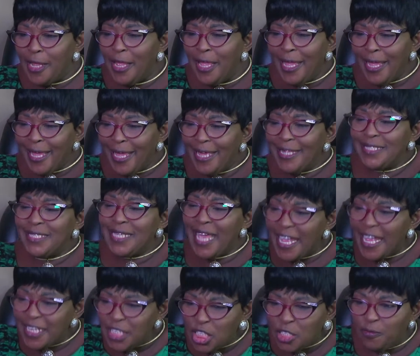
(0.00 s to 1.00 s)
a
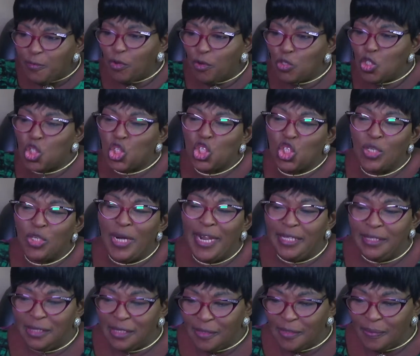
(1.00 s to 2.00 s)
test for
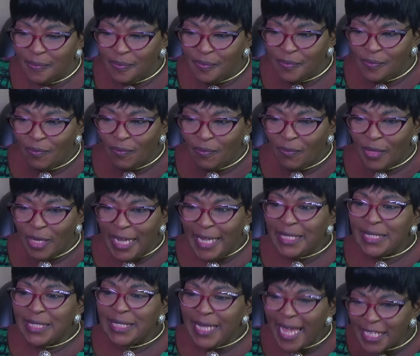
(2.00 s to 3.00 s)
strength, a
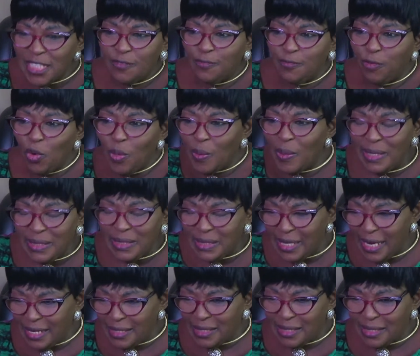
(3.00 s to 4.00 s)
test for
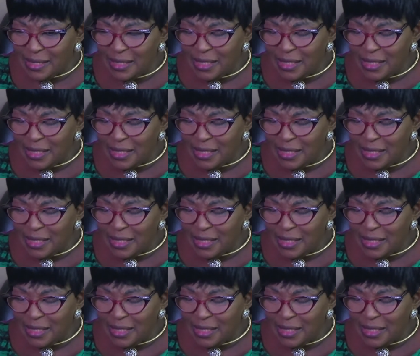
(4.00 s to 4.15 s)
greatness,